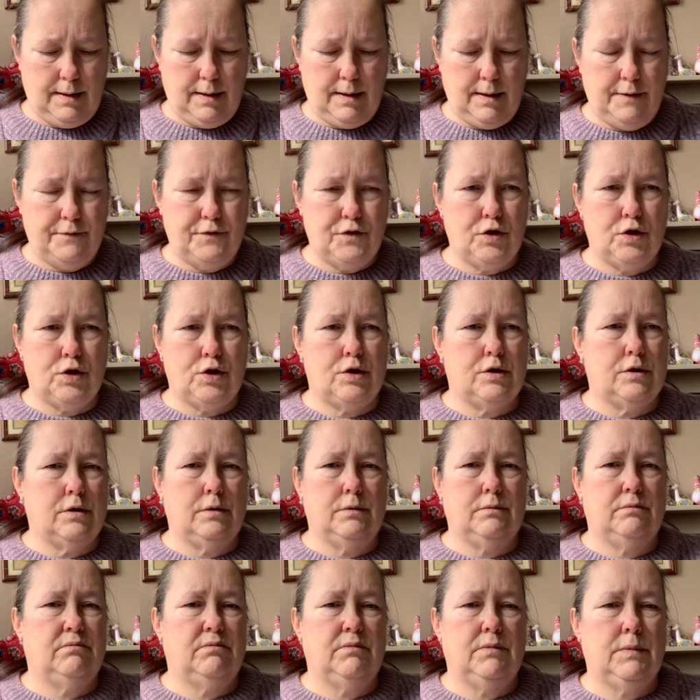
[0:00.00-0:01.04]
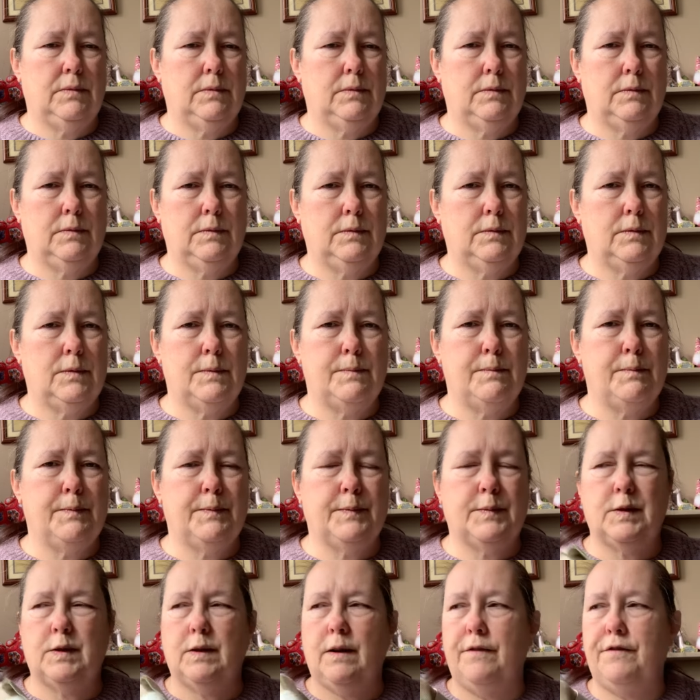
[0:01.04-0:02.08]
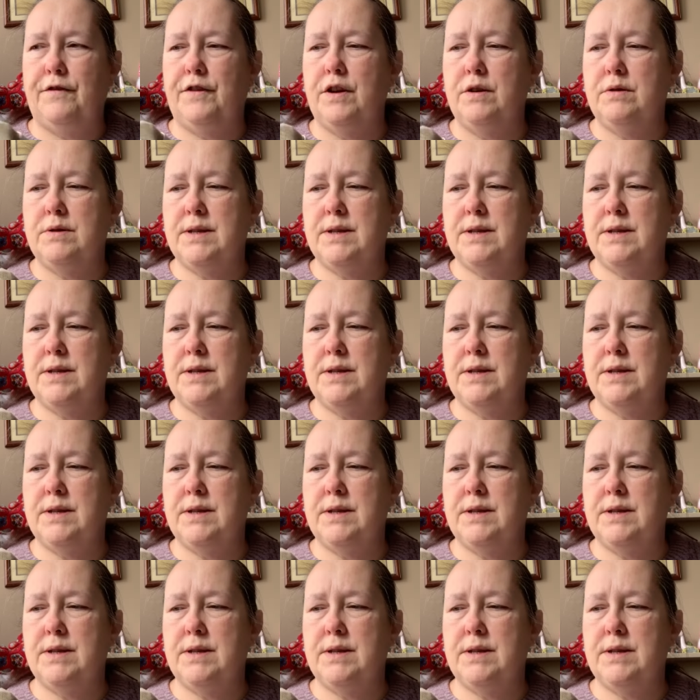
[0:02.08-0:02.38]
I've just done a few